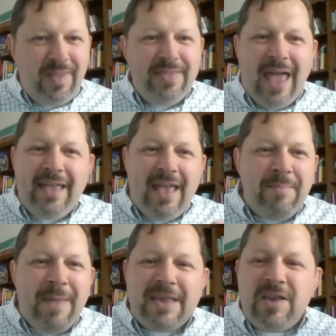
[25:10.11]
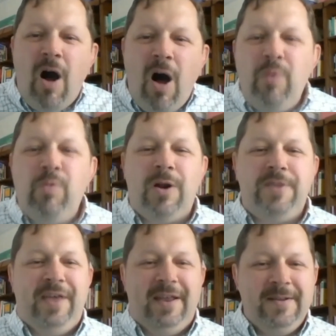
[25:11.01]
that it makes it all
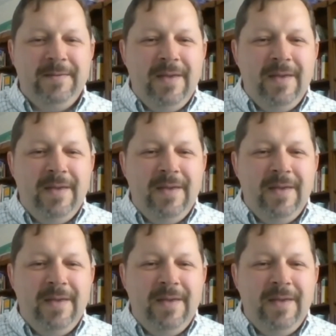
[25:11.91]
worth it.